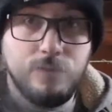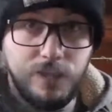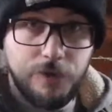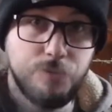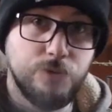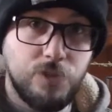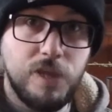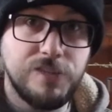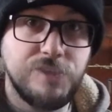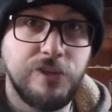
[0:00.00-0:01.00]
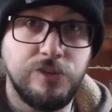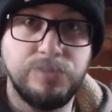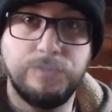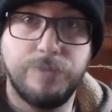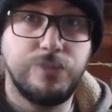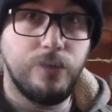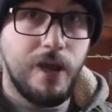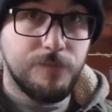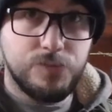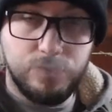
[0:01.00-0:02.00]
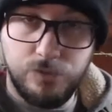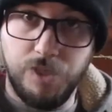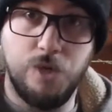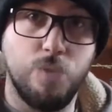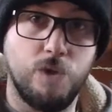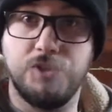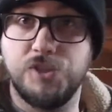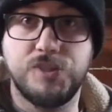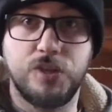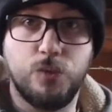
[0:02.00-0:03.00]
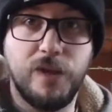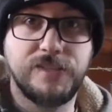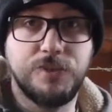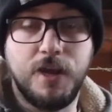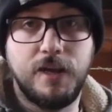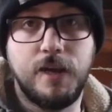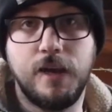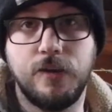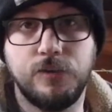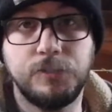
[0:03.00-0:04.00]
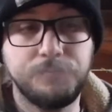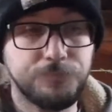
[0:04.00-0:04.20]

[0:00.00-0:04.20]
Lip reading: down through the Luss Hills, which are absolutely gorgeous on the west side of Iowa,